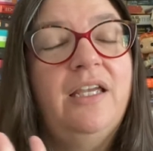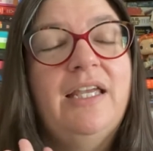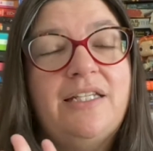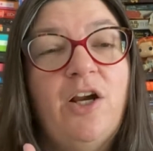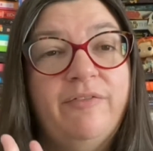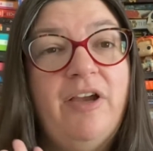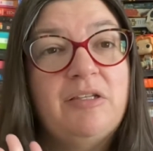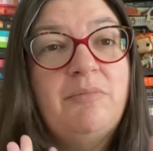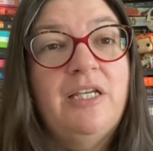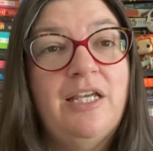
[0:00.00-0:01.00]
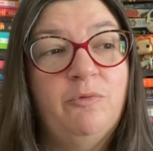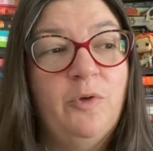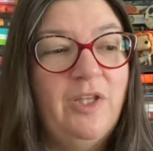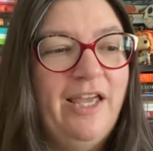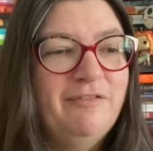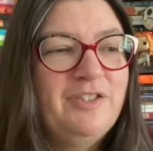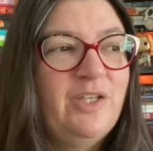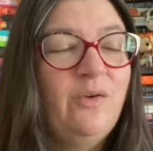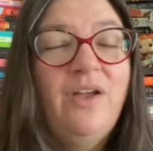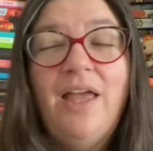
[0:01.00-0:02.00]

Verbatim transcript: terrifies me in real life. So